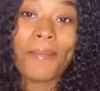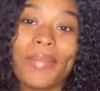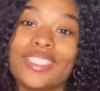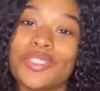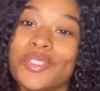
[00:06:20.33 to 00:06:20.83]

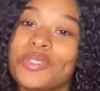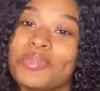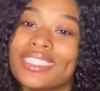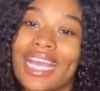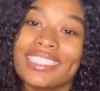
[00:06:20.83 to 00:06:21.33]
Make sure you use
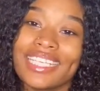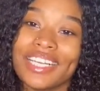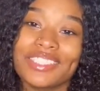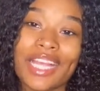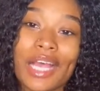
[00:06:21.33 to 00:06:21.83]
protected
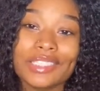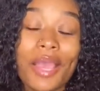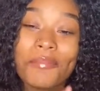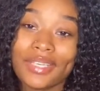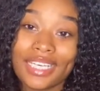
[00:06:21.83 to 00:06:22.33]
hairstyles
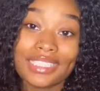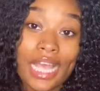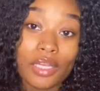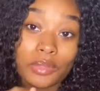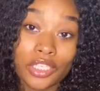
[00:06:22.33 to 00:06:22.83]
because that
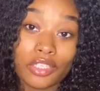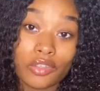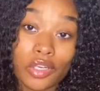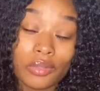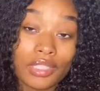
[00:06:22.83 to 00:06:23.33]
helps your hair
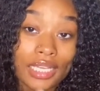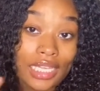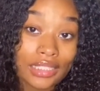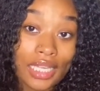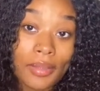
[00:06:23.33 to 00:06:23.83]
grow. Like
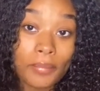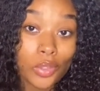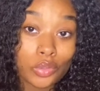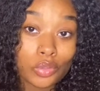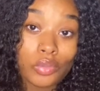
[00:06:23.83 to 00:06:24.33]
I said in
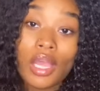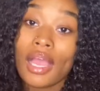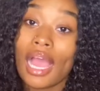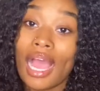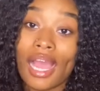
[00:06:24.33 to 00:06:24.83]
middle school,
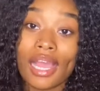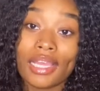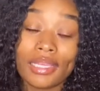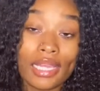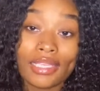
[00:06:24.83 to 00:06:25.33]

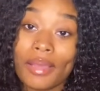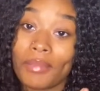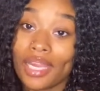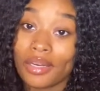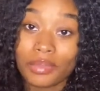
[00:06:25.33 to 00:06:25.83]
I kept
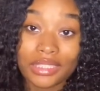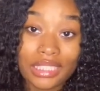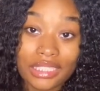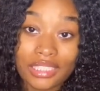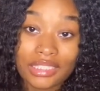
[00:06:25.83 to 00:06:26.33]
my hair in
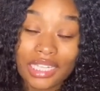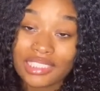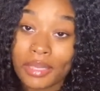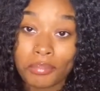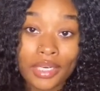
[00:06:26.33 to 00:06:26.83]
protected hairstyles
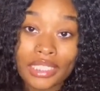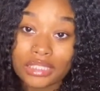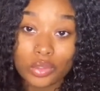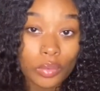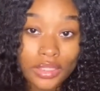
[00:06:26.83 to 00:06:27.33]
like braids
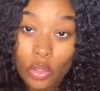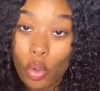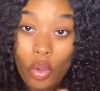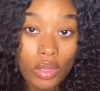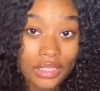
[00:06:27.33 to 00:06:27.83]
and twists
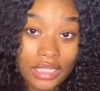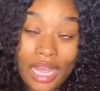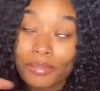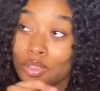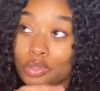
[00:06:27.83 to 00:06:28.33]
all the
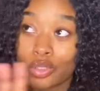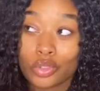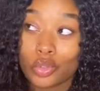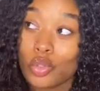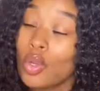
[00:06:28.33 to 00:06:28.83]
time. Used to go to
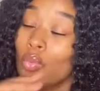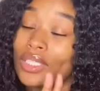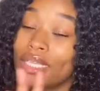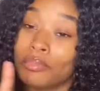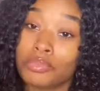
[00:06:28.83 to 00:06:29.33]
school
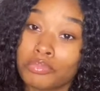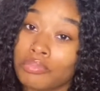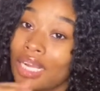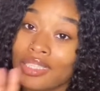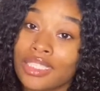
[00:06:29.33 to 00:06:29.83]
with them
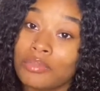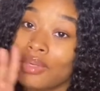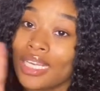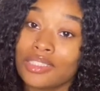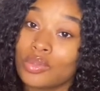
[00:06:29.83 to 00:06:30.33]
ugly
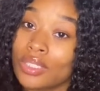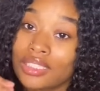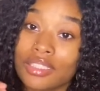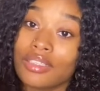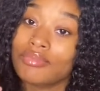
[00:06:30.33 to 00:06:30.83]
braid
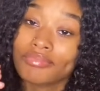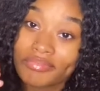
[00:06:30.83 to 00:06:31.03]
twists.